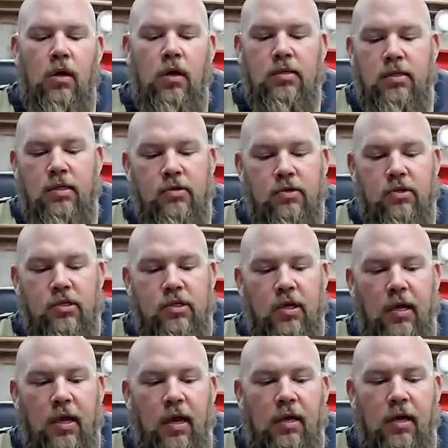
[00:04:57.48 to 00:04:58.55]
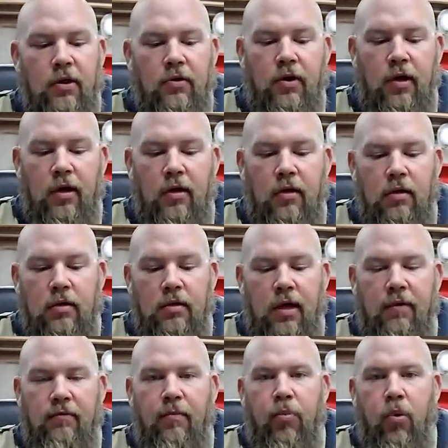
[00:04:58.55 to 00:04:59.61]
is these are just like any other nail. They
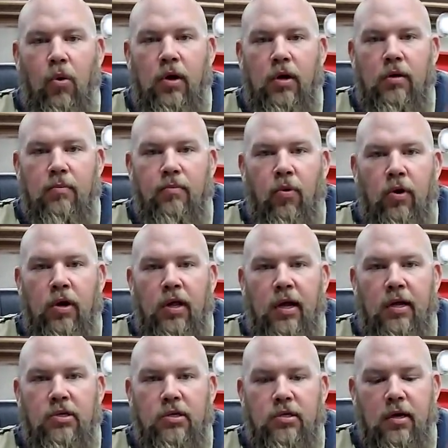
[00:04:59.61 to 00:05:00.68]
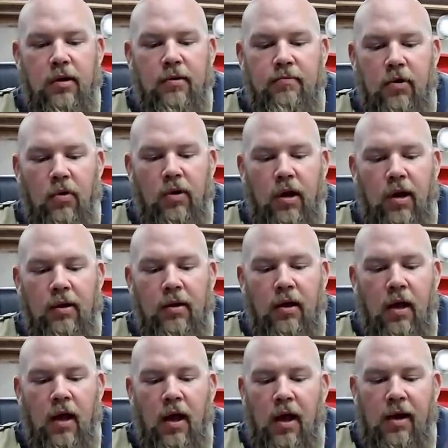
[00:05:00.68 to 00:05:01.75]
have a pointy edge in there, okay?
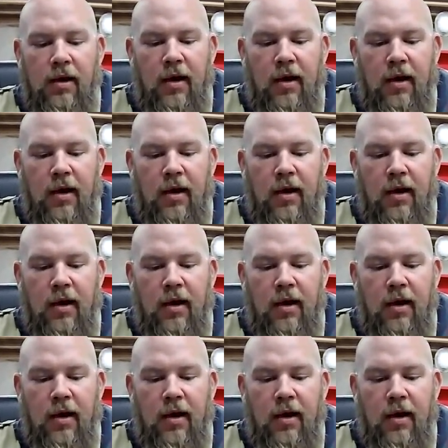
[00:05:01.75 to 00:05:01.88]
And